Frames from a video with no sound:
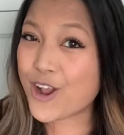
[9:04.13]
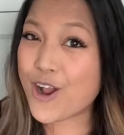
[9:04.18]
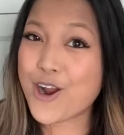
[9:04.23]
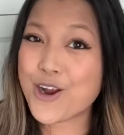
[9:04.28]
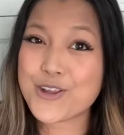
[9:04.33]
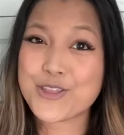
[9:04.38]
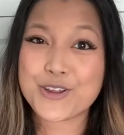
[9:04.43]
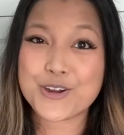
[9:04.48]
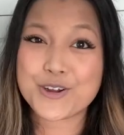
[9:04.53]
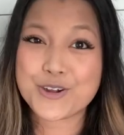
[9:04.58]

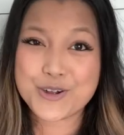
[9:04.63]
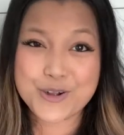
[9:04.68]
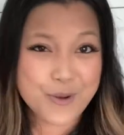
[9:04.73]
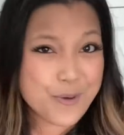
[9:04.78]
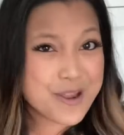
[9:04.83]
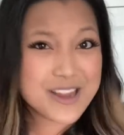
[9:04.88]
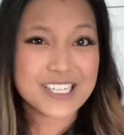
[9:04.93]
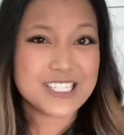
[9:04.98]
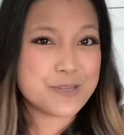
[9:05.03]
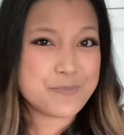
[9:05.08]
are they're
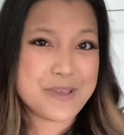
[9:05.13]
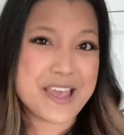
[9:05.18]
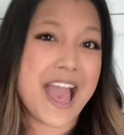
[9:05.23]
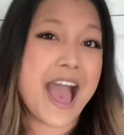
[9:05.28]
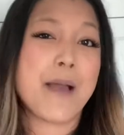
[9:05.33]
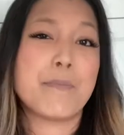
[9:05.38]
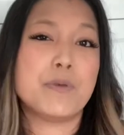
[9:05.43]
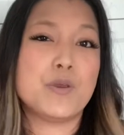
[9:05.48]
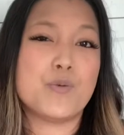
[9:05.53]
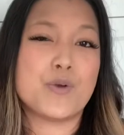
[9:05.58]
going to be
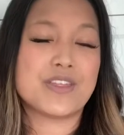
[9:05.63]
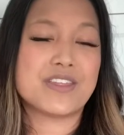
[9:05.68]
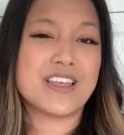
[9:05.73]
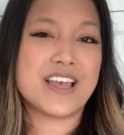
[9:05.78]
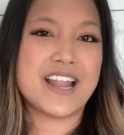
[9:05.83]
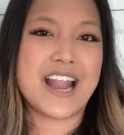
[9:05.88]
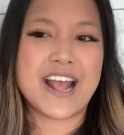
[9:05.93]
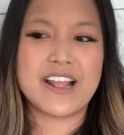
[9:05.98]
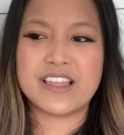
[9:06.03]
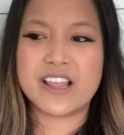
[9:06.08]
happy with
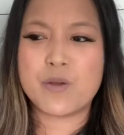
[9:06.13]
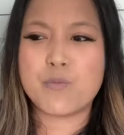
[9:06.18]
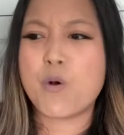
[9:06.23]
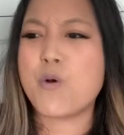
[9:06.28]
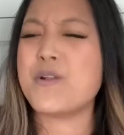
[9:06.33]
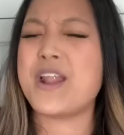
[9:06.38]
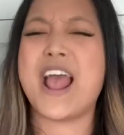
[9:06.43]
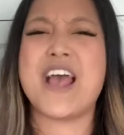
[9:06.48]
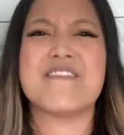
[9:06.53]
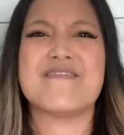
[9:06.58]
it and they
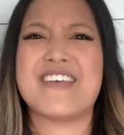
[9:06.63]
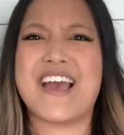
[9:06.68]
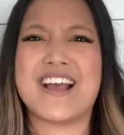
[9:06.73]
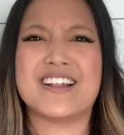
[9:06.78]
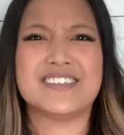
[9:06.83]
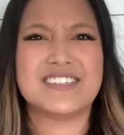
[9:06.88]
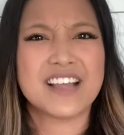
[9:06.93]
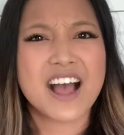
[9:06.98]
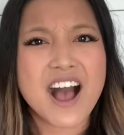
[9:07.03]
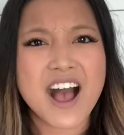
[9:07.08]
won't have
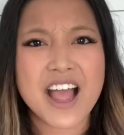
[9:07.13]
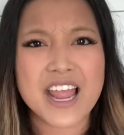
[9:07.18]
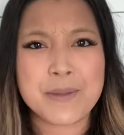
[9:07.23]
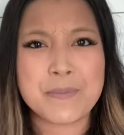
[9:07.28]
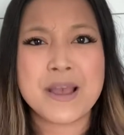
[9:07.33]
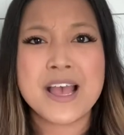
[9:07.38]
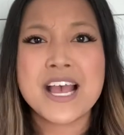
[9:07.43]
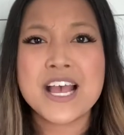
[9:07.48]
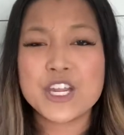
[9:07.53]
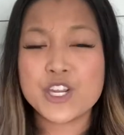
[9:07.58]
that
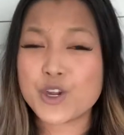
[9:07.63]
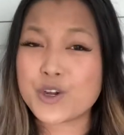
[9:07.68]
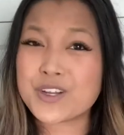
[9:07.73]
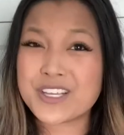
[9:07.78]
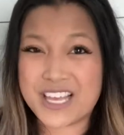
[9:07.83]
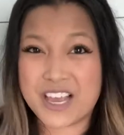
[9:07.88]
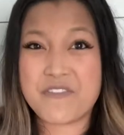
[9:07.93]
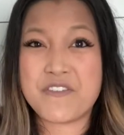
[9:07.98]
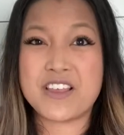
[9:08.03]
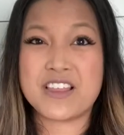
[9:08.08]
time you're
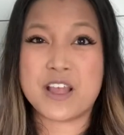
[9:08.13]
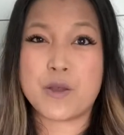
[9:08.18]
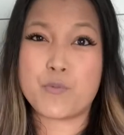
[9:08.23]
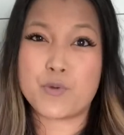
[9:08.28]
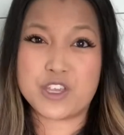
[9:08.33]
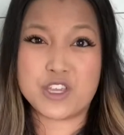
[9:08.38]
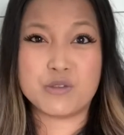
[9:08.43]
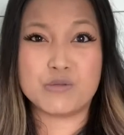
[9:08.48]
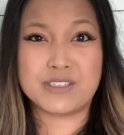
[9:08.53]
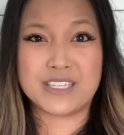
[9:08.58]
giving them
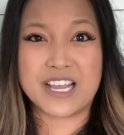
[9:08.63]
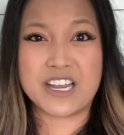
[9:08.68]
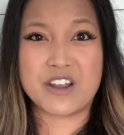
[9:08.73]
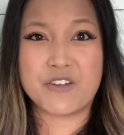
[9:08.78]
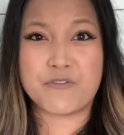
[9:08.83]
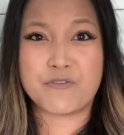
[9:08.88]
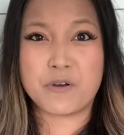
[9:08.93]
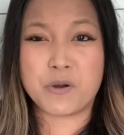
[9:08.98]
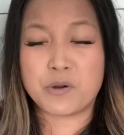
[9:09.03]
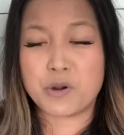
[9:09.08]
when you send a
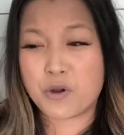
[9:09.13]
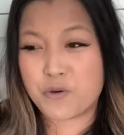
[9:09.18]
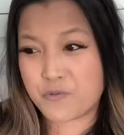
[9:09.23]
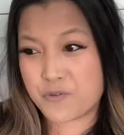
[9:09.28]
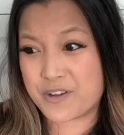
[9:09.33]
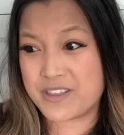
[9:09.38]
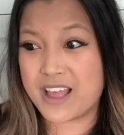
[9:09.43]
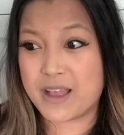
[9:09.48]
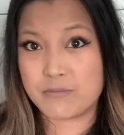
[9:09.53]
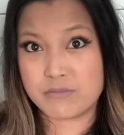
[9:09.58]
photo
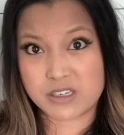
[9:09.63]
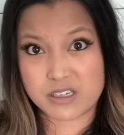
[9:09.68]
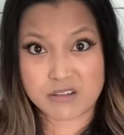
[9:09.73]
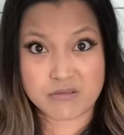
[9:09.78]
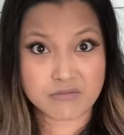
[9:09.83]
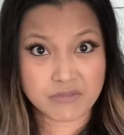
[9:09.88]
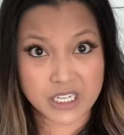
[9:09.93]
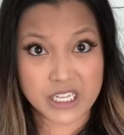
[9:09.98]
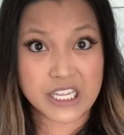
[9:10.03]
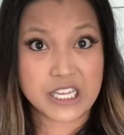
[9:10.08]
for them to
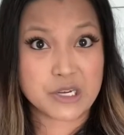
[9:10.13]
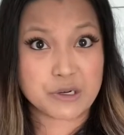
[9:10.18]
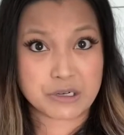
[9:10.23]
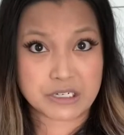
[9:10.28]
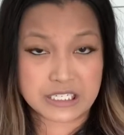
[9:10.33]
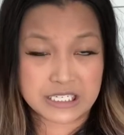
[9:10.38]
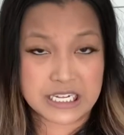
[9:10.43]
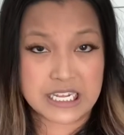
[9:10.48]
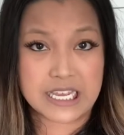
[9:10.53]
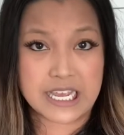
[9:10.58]
really
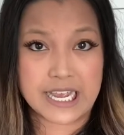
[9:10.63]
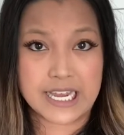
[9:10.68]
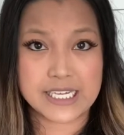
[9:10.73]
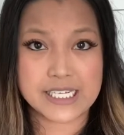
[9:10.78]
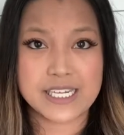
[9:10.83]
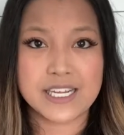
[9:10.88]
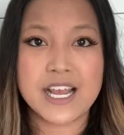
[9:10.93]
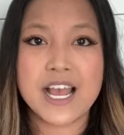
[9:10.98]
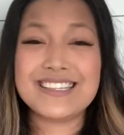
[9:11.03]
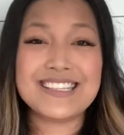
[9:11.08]
critique
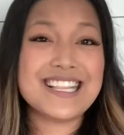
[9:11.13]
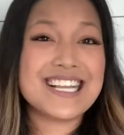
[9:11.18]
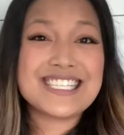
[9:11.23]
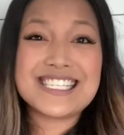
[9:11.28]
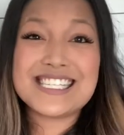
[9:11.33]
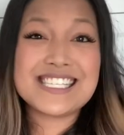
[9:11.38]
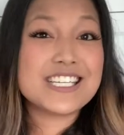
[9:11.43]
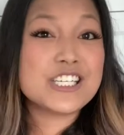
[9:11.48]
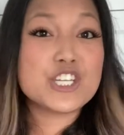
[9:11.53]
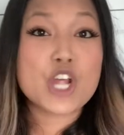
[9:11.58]
it. This
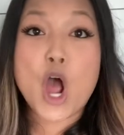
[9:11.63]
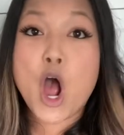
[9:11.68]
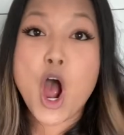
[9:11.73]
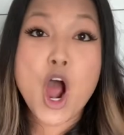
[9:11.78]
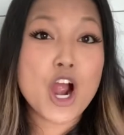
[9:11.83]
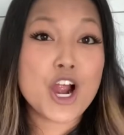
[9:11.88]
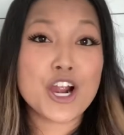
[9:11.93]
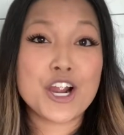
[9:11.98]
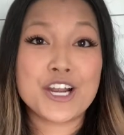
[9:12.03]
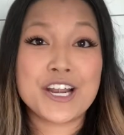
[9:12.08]
isn't a
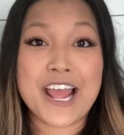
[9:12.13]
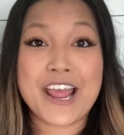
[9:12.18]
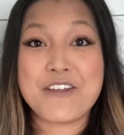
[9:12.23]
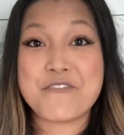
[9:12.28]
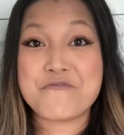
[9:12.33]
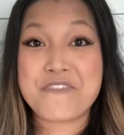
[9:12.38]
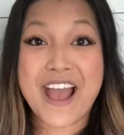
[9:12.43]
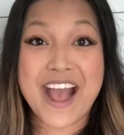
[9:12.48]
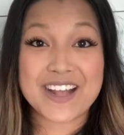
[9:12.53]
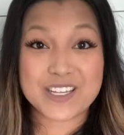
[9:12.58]
hard and
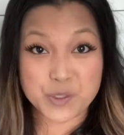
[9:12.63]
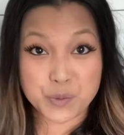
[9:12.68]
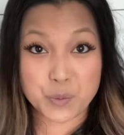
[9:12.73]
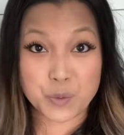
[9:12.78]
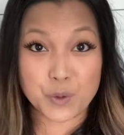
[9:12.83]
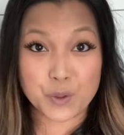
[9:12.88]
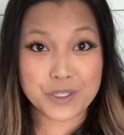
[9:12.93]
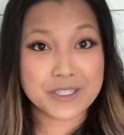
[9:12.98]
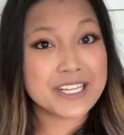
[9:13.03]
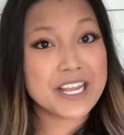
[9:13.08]
fast
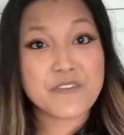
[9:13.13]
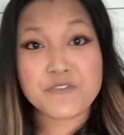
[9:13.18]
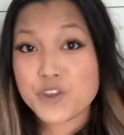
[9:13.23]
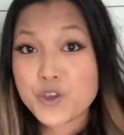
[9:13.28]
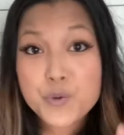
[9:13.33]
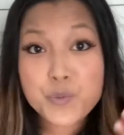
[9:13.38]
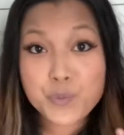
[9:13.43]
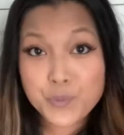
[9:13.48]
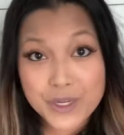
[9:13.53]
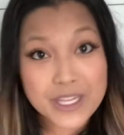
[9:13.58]
rule. If
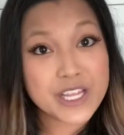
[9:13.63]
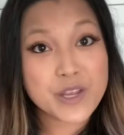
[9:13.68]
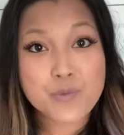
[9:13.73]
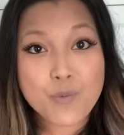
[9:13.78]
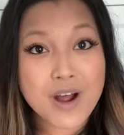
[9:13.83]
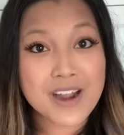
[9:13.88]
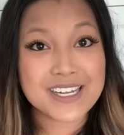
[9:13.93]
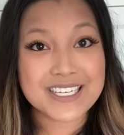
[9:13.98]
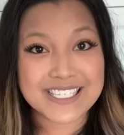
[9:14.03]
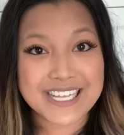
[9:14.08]
you really
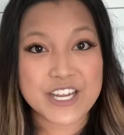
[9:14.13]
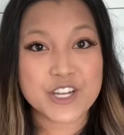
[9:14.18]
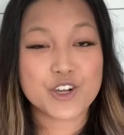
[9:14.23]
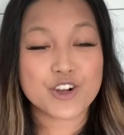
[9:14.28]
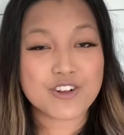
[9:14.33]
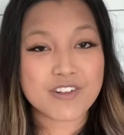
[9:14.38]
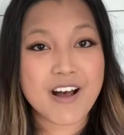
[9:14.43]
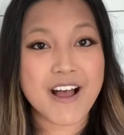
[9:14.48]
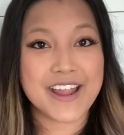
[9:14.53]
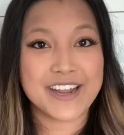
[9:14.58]
want to send
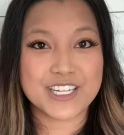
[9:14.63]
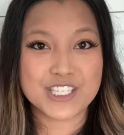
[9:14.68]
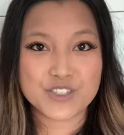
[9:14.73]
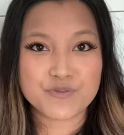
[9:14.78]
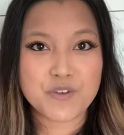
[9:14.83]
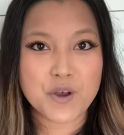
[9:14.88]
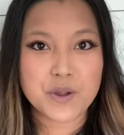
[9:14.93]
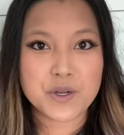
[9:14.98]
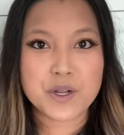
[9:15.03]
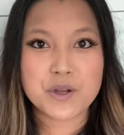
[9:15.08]
your clients
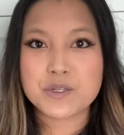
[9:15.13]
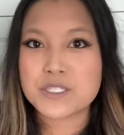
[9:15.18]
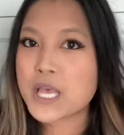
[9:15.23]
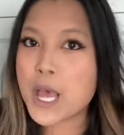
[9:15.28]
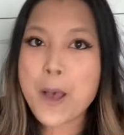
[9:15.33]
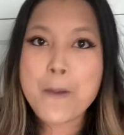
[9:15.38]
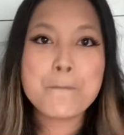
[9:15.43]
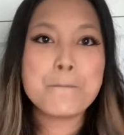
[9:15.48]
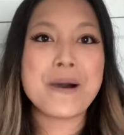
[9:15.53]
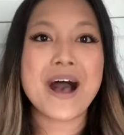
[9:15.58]
photos,
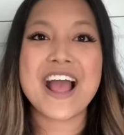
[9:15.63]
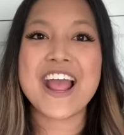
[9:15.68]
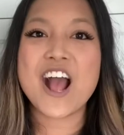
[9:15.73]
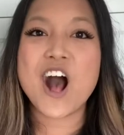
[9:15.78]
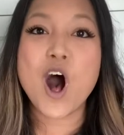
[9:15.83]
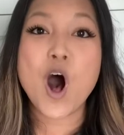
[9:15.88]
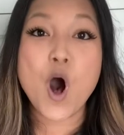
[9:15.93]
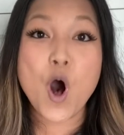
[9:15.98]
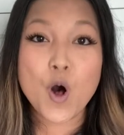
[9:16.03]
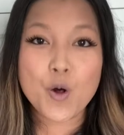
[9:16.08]
by
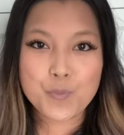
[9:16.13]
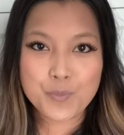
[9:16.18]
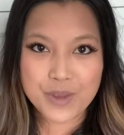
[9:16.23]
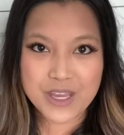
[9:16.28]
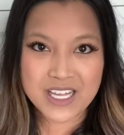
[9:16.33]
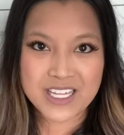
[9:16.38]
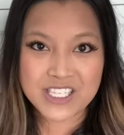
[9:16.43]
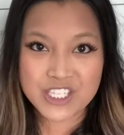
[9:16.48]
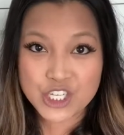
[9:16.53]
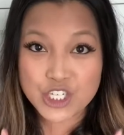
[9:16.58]
all
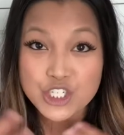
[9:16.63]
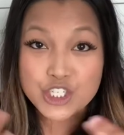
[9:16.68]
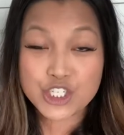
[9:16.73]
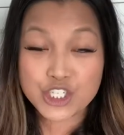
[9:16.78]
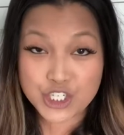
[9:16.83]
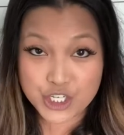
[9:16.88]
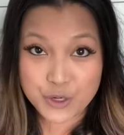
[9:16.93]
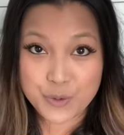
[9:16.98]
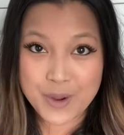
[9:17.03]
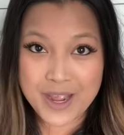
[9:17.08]
means
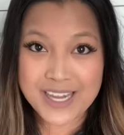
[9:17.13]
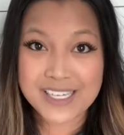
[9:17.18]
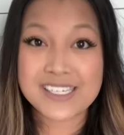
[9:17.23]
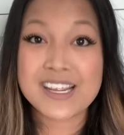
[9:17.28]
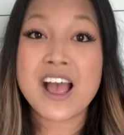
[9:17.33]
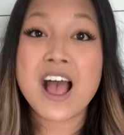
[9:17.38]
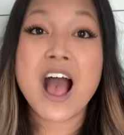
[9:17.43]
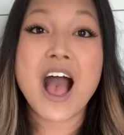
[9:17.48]
do it.